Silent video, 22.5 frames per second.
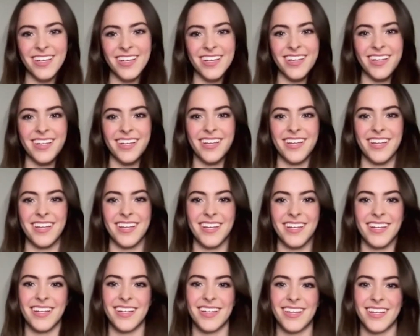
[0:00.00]

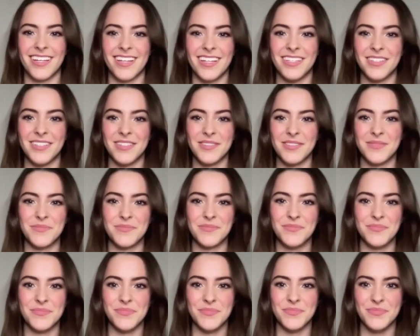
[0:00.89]

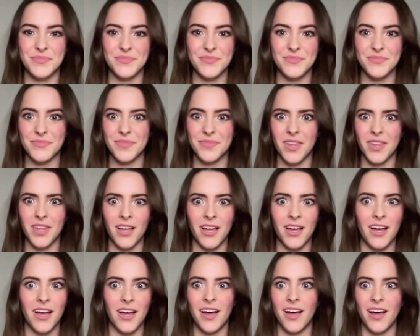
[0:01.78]

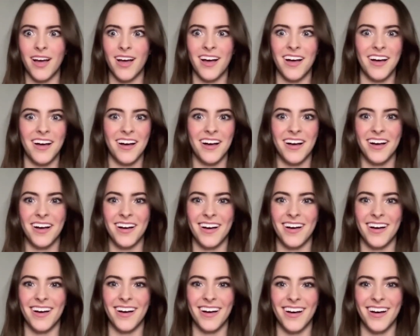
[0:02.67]

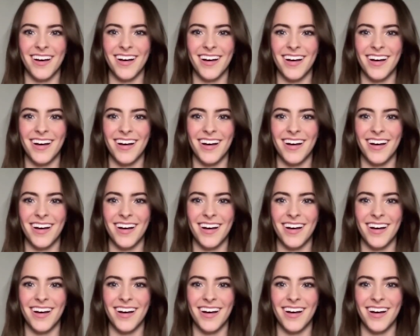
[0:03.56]
No words are spoken by the person on screen.